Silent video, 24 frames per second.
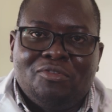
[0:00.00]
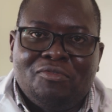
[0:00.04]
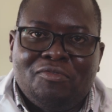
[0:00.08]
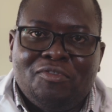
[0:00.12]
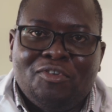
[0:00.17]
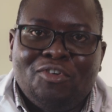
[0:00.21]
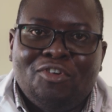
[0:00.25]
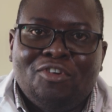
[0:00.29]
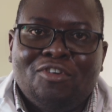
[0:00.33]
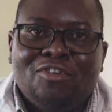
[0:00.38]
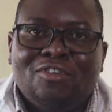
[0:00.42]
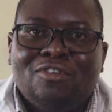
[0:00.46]
you
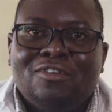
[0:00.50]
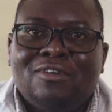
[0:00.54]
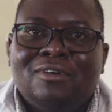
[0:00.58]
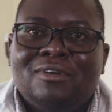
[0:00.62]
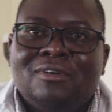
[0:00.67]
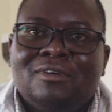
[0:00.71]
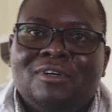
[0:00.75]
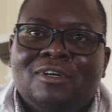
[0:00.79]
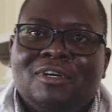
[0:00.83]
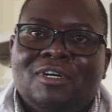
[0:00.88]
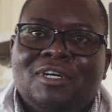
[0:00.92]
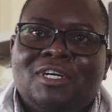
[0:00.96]
for
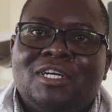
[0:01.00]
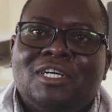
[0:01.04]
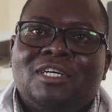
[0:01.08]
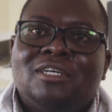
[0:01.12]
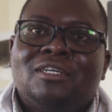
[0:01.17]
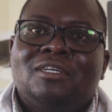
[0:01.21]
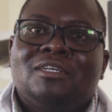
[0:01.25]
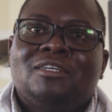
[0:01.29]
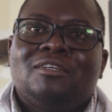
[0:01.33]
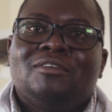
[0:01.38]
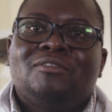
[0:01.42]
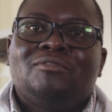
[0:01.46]

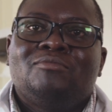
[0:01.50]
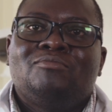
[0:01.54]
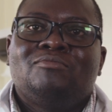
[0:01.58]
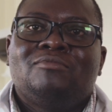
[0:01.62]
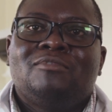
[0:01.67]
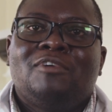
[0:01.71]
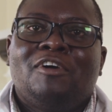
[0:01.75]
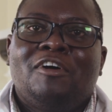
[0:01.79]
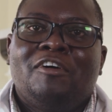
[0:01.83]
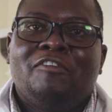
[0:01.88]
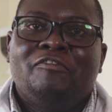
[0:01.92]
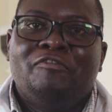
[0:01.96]

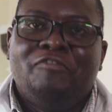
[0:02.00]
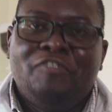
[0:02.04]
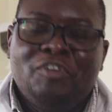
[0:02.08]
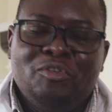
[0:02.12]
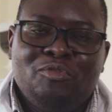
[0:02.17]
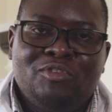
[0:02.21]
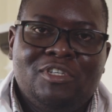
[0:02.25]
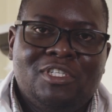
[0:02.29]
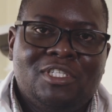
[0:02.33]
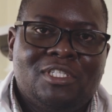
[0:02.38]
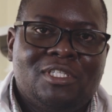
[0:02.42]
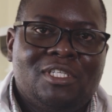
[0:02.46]

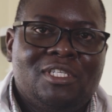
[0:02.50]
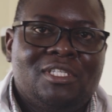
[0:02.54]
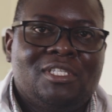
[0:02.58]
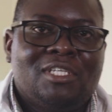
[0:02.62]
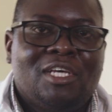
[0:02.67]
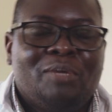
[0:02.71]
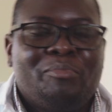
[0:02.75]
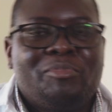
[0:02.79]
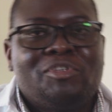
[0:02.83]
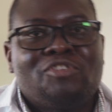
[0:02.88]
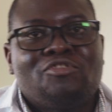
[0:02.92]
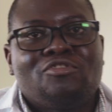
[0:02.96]
viewing this
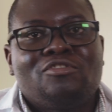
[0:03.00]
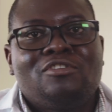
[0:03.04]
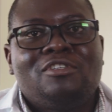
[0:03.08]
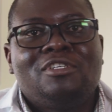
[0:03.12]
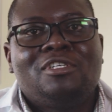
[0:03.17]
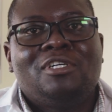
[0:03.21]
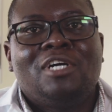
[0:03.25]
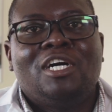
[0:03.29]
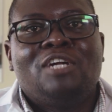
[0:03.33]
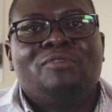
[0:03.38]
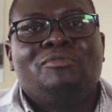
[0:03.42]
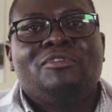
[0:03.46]
episode,
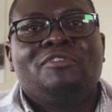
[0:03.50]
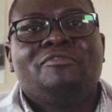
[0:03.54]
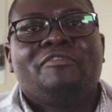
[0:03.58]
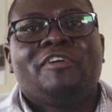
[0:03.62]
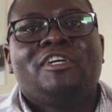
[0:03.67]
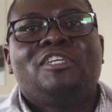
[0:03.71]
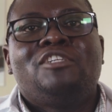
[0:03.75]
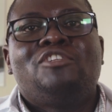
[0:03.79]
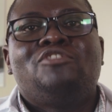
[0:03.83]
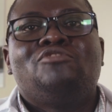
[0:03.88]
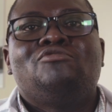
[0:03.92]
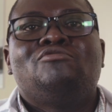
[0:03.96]
and we
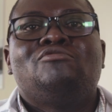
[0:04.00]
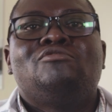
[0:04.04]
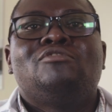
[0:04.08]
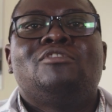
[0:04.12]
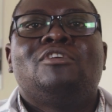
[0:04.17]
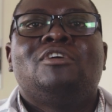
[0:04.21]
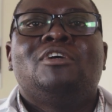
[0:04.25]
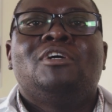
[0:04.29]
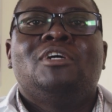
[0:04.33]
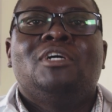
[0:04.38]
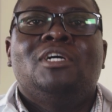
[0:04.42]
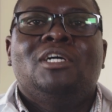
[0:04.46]
invite you
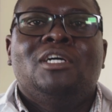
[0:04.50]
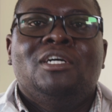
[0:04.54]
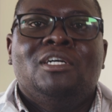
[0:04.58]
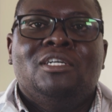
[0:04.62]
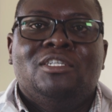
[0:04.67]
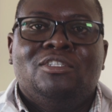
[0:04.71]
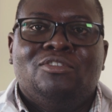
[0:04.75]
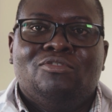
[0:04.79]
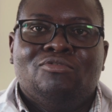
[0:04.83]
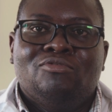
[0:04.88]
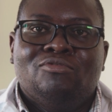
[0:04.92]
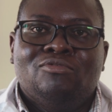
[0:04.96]

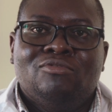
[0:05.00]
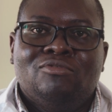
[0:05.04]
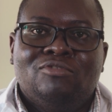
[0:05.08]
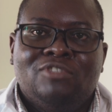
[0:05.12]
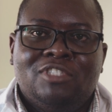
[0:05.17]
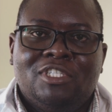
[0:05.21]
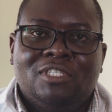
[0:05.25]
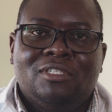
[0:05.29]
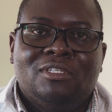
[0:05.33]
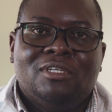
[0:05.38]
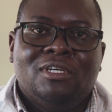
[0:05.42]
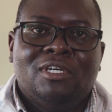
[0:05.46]
to
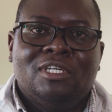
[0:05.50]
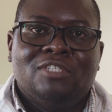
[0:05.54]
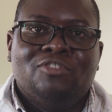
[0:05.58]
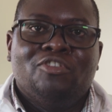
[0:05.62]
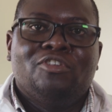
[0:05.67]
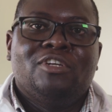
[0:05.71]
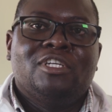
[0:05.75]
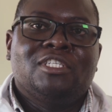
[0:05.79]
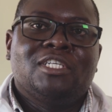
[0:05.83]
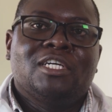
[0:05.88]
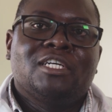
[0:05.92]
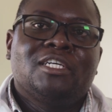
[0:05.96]

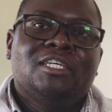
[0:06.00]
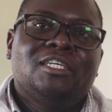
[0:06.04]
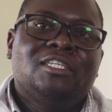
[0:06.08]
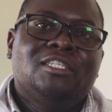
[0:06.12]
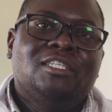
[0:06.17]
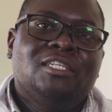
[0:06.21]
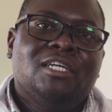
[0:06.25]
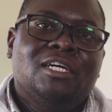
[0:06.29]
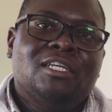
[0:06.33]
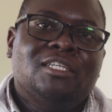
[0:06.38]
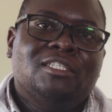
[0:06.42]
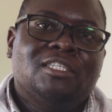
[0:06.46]
join us
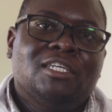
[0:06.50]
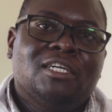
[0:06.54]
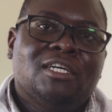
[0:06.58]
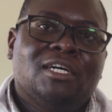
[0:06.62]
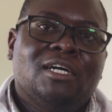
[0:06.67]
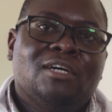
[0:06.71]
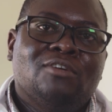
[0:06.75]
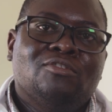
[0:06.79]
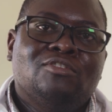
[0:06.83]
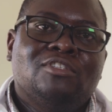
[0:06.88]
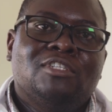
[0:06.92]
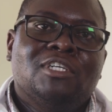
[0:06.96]
again and check
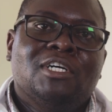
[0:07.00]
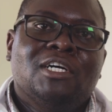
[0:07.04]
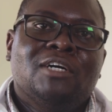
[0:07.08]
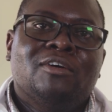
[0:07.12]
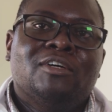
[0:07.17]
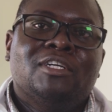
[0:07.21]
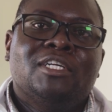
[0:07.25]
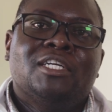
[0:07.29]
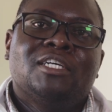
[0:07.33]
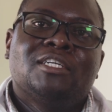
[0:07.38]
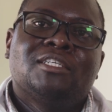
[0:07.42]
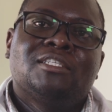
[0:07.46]
out our
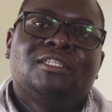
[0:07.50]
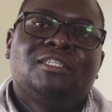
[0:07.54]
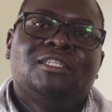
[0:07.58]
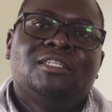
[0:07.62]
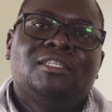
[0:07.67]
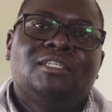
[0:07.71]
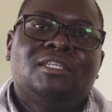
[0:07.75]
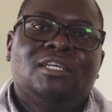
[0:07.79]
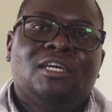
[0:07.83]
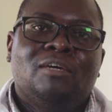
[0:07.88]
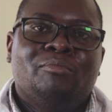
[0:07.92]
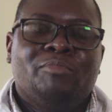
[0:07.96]

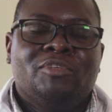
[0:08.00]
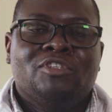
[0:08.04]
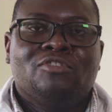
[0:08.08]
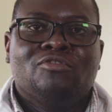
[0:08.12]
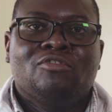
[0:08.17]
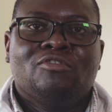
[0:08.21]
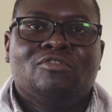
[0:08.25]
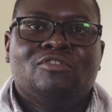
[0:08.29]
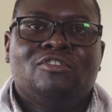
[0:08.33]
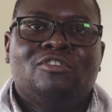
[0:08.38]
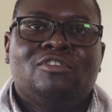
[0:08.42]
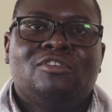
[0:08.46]
next
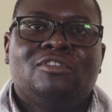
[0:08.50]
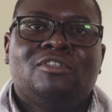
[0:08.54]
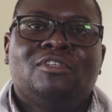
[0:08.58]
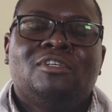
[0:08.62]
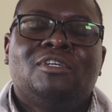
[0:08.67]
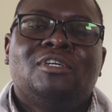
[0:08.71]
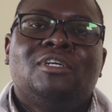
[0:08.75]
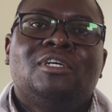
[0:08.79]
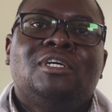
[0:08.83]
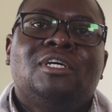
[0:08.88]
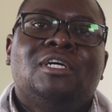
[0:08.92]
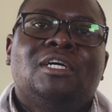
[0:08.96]
episode.
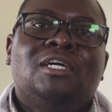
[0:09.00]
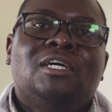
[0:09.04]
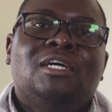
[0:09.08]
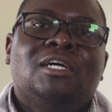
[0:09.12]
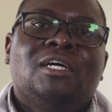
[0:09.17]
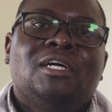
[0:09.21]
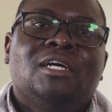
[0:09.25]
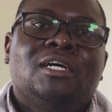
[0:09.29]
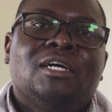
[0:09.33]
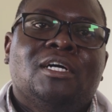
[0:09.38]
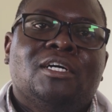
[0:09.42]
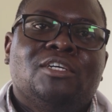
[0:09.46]

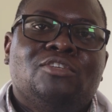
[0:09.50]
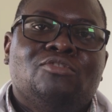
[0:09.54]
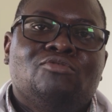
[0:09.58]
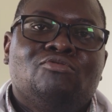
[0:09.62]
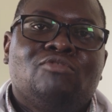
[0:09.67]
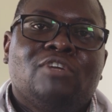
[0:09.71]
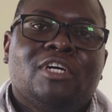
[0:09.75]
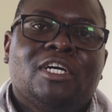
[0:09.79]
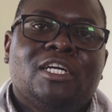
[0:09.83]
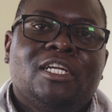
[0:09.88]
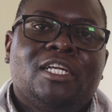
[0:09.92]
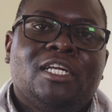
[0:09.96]
You
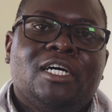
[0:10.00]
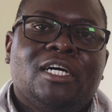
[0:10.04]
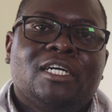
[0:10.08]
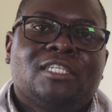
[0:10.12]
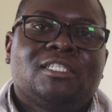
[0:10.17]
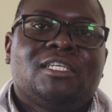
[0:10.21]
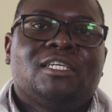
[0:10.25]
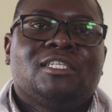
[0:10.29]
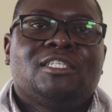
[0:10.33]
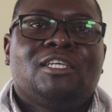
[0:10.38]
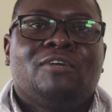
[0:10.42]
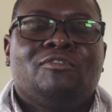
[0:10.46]
can
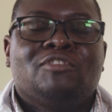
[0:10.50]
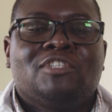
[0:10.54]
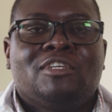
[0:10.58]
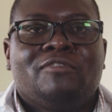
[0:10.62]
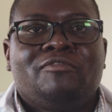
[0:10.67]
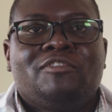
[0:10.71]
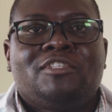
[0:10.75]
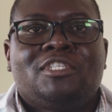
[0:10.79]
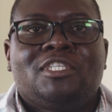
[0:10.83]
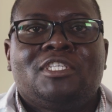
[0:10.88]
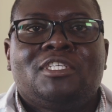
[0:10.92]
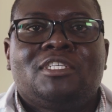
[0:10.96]
access our
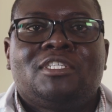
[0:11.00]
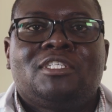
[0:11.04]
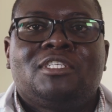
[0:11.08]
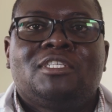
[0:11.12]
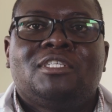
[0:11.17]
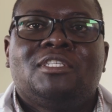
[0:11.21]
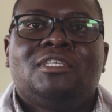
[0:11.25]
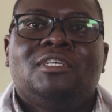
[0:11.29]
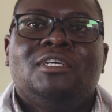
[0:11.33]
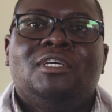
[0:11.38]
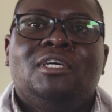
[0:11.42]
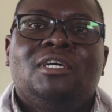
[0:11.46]
services
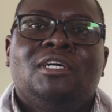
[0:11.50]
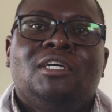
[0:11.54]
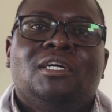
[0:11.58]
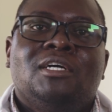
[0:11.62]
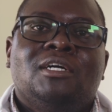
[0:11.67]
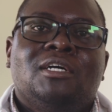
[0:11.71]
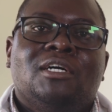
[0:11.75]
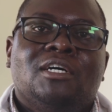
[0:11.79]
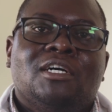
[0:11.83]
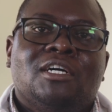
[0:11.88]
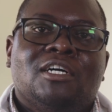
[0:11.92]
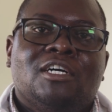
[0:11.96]

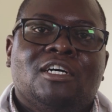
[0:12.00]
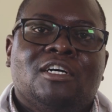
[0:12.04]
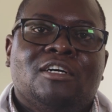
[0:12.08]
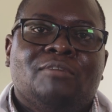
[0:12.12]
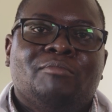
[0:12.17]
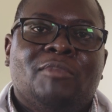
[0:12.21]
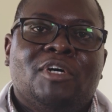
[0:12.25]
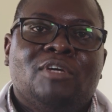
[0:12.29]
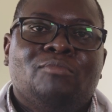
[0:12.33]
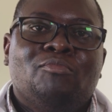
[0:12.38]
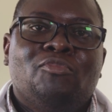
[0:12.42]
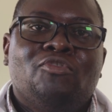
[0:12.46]

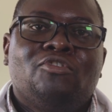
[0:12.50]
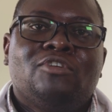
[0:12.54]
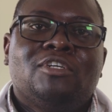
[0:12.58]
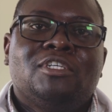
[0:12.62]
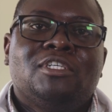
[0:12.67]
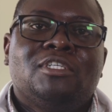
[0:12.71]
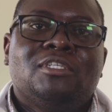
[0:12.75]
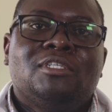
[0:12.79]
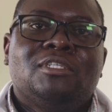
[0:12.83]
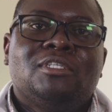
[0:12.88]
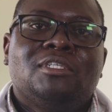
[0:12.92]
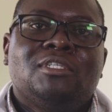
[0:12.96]
by
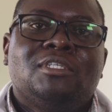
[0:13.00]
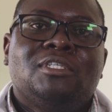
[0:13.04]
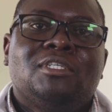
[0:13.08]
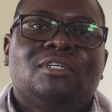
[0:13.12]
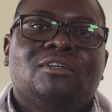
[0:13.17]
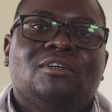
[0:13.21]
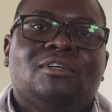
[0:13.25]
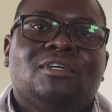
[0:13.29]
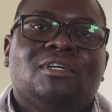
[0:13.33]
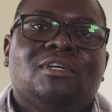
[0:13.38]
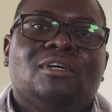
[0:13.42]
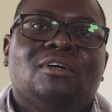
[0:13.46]
booking
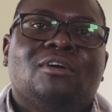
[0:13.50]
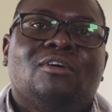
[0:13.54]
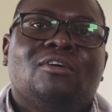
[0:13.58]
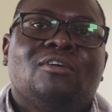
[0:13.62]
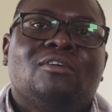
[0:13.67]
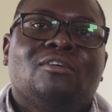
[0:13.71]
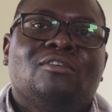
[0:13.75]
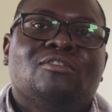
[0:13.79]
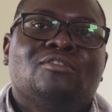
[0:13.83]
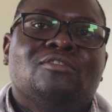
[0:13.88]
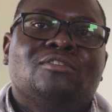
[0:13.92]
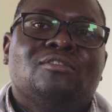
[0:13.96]

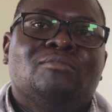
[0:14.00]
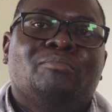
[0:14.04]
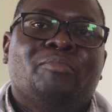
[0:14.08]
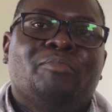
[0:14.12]
on